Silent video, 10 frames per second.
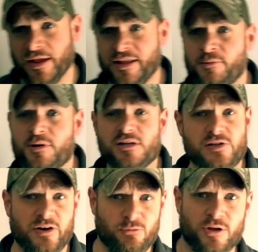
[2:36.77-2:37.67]
in the
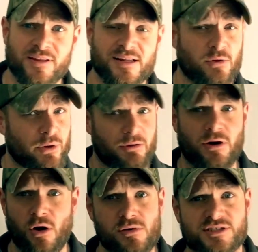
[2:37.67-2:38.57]
military, one thing that we
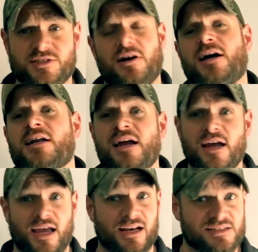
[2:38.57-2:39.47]
were always taught
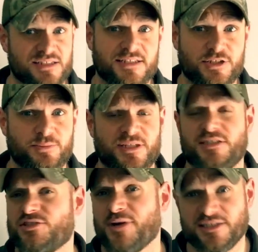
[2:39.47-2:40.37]
in a C Q B
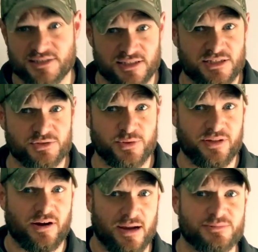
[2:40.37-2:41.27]
situation, this is
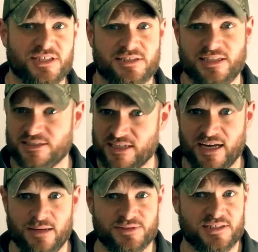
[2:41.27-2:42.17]
with our M sixteens, I
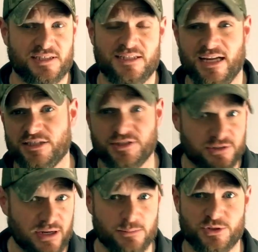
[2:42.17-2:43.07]
had M sixteen A
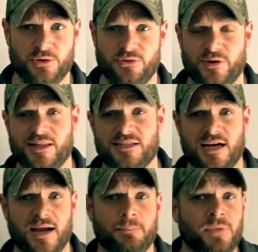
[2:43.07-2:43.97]
two, M two oh three at the
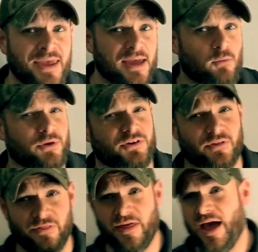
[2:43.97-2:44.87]
time, when
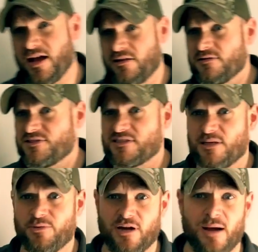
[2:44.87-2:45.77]
you're that close to
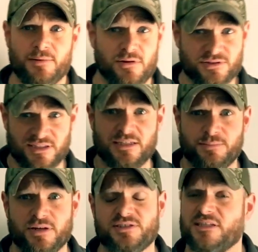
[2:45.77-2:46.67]
someone, up close and in
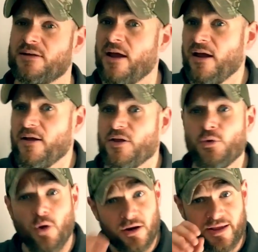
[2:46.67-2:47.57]
person,
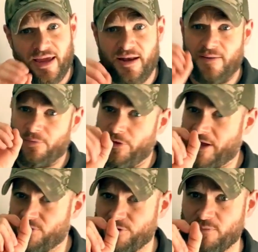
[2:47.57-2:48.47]
you aren't getting
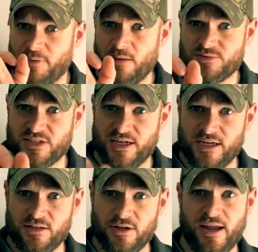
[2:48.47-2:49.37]
looking through the peep sight
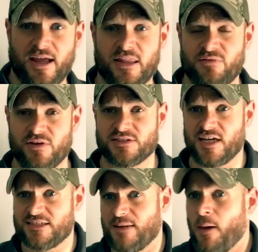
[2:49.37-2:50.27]
and looking at the front
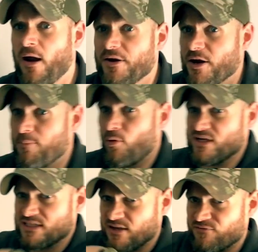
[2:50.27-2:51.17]
sight tip. You're
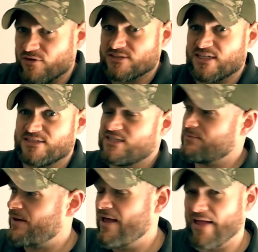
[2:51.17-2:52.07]
pointing the front sight
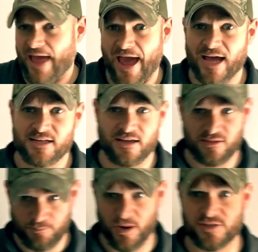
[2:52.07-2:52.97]
tip at
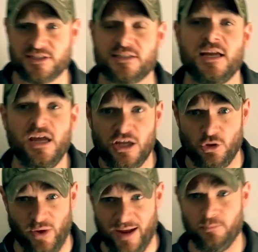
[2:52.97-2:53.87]
the person.
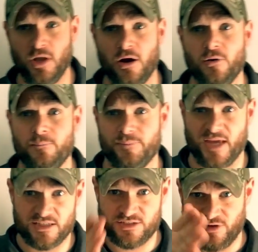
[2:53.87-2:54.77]
You aim low
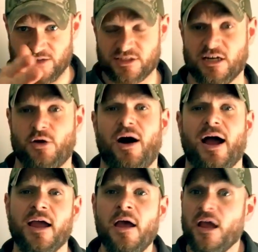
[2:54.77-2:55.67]
because the round's going to go
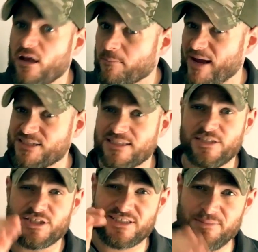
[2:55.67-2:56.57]
high. You're
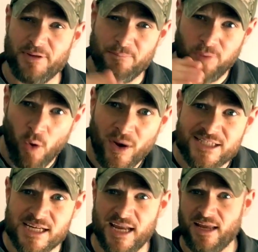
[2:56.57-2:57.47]
basically just simply
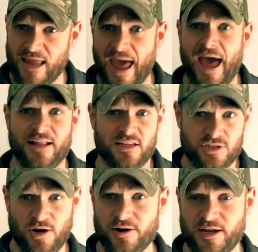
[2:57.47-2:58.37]
pointing it at the
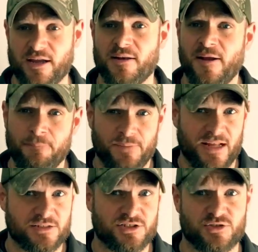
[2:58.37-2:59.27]
target
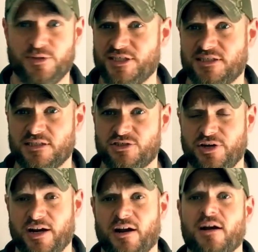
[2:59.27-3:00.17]
and squeezing the
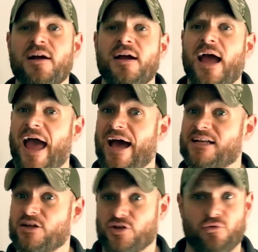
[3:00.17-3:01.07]
trigger,
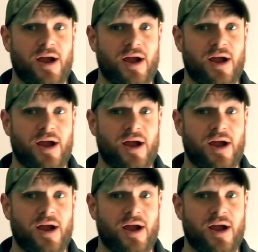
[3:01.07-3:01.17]
and the